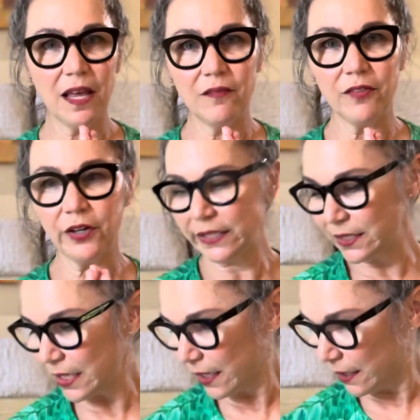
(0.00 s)
very
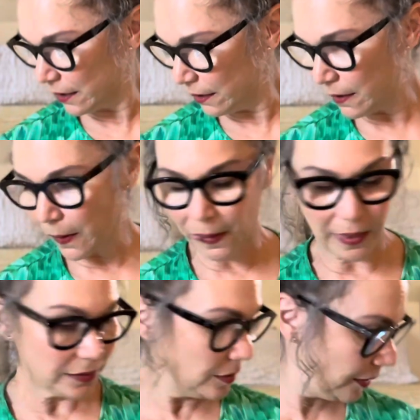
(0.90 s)
excited
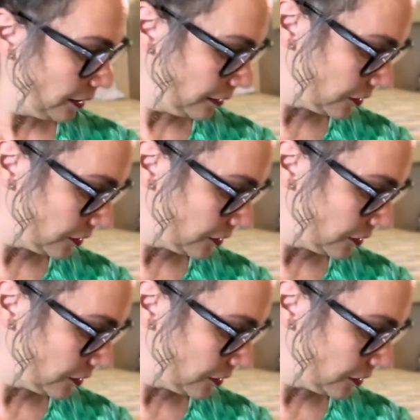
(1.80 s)
to be